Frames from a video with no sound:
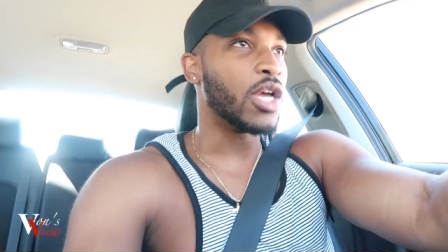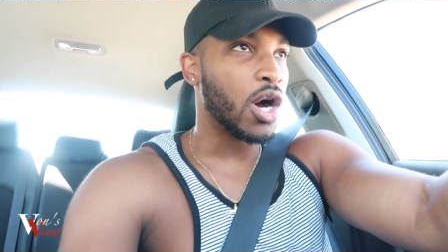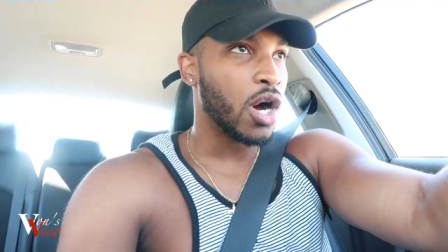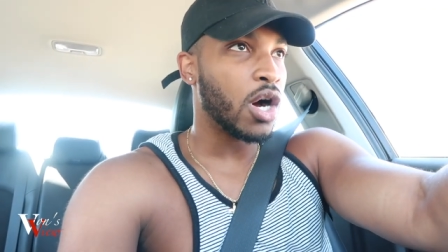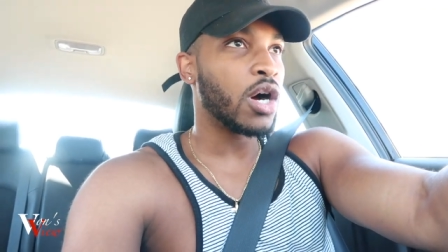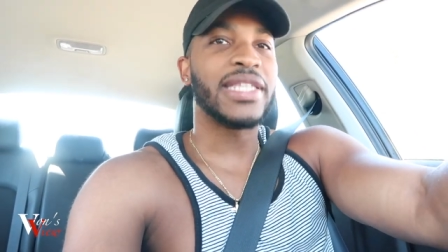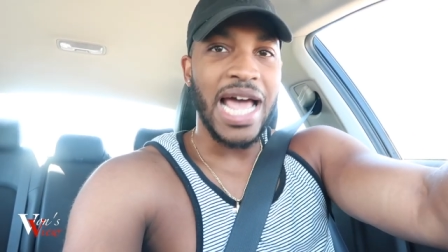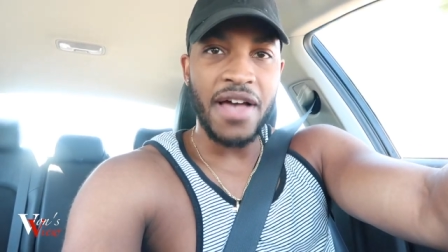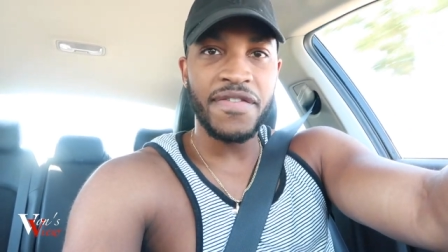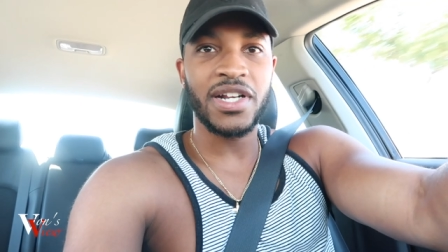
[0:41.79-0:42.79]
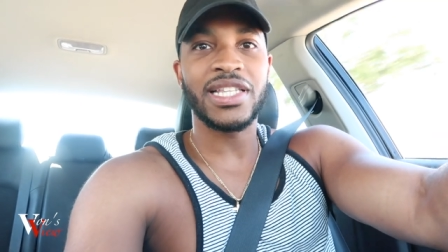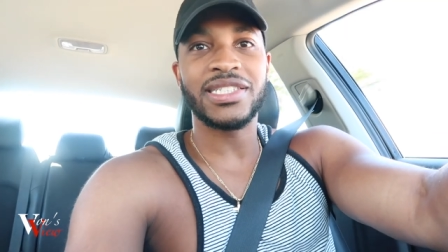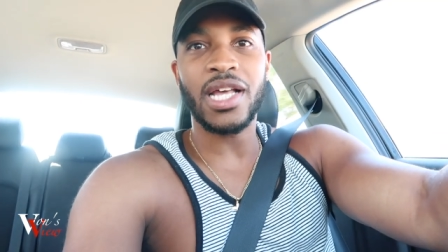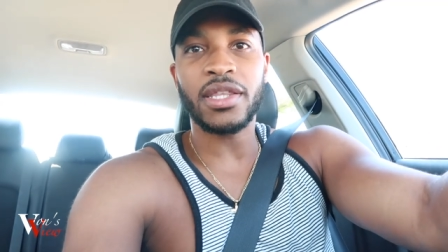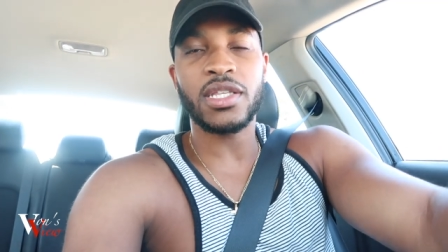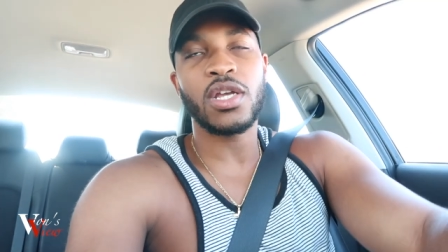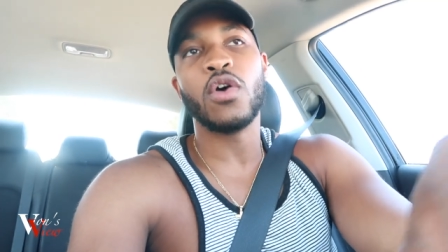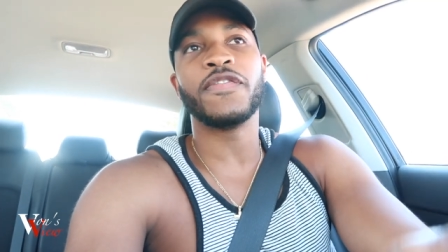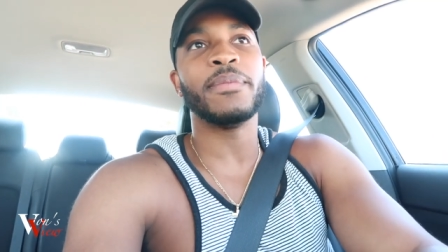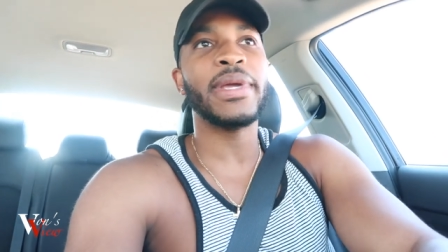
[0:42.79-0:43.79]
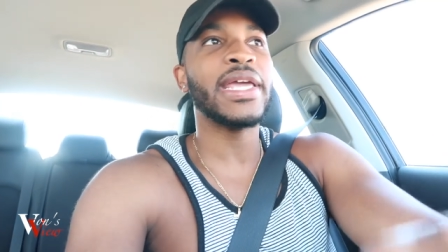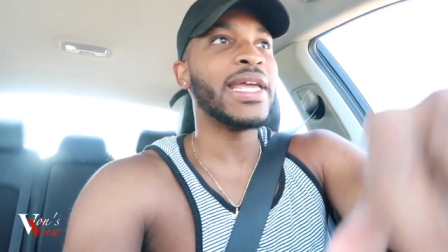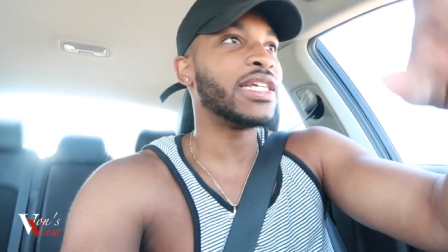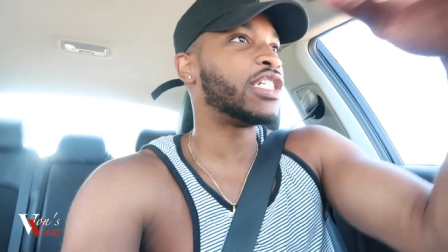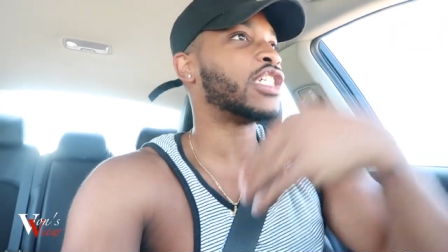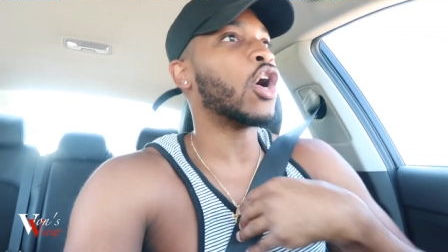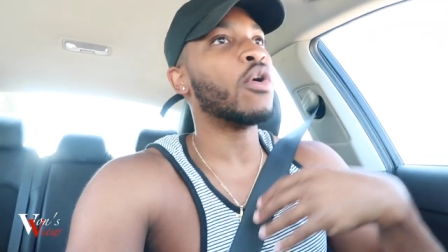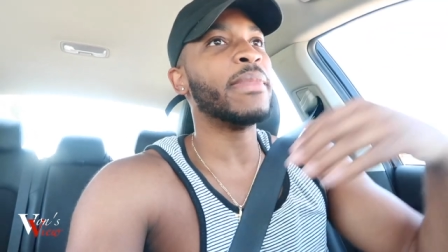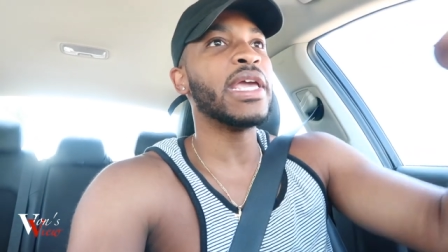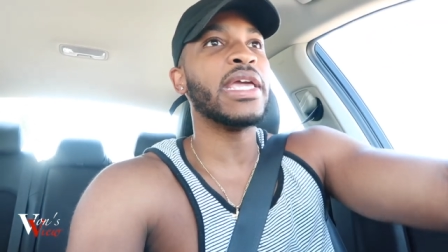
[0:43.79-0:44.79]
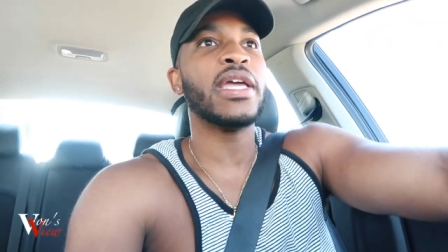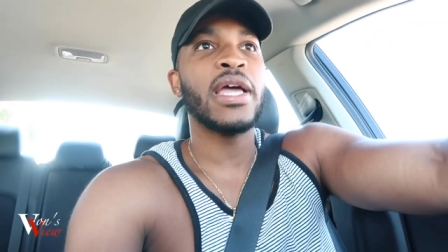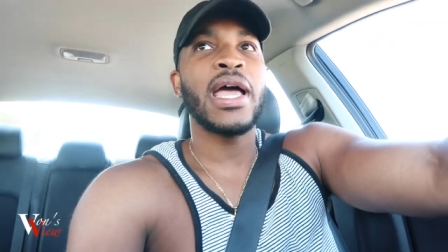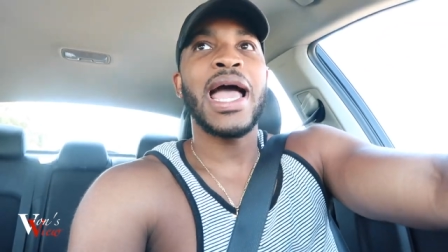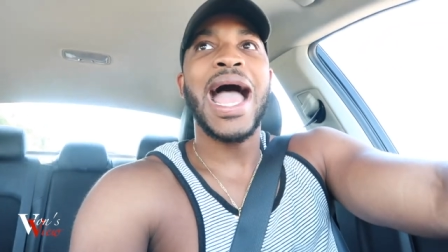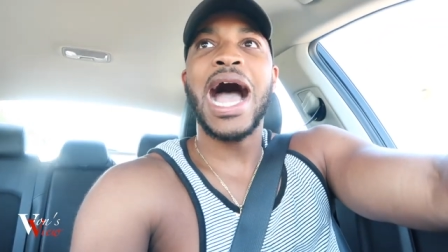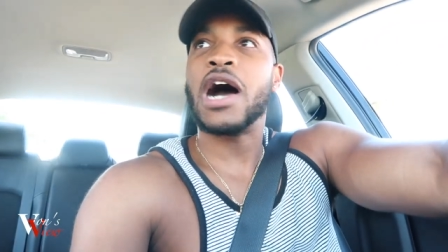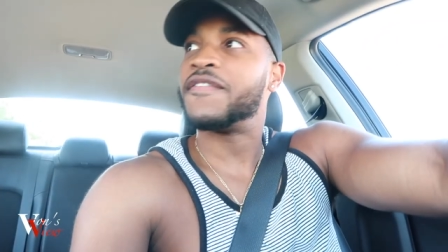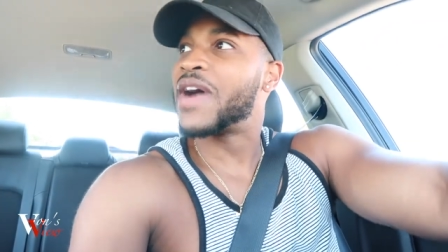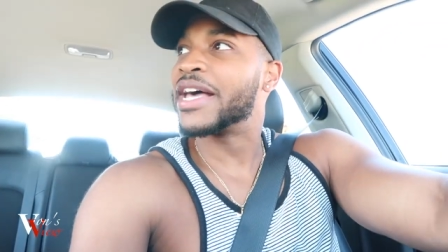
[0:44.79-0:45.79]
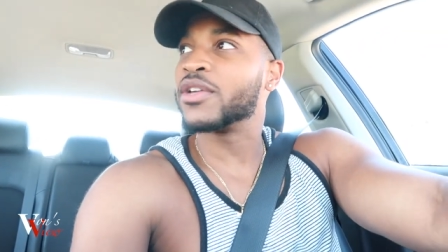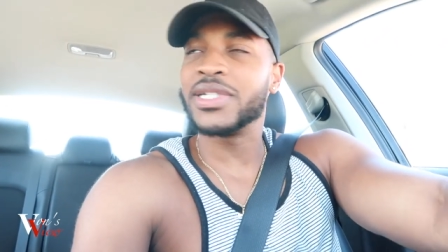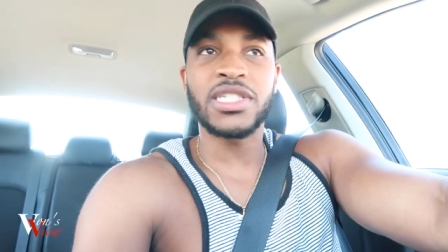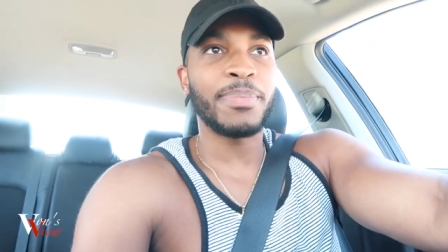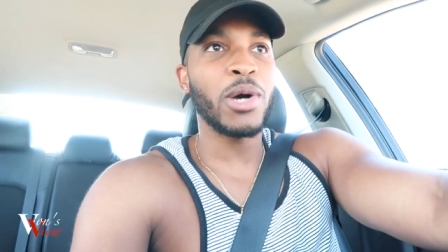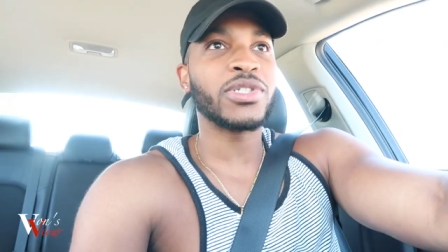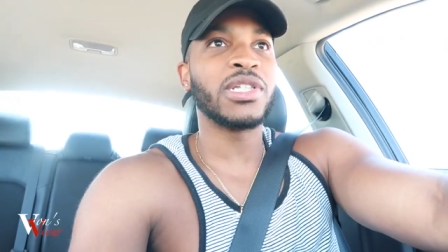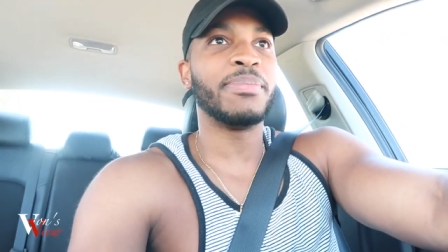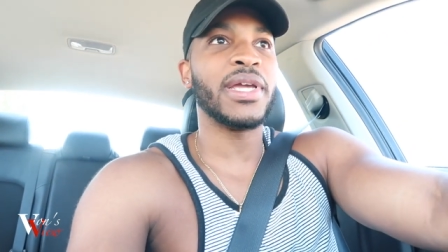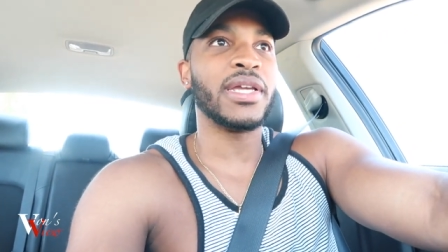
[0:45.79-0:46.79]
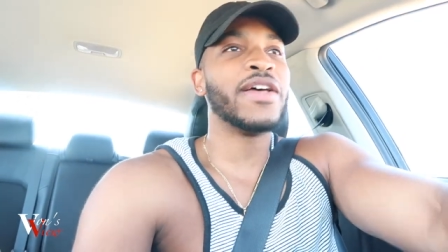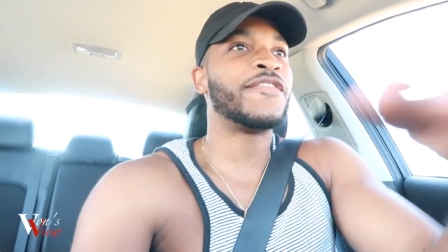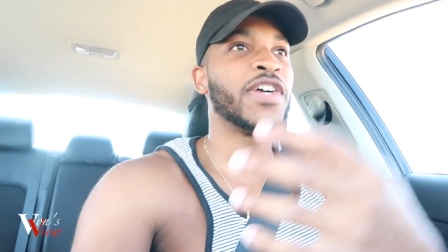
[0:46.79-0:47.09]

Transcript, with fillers: Y'all definitely set the tone for me and show me how a father is supposed to be.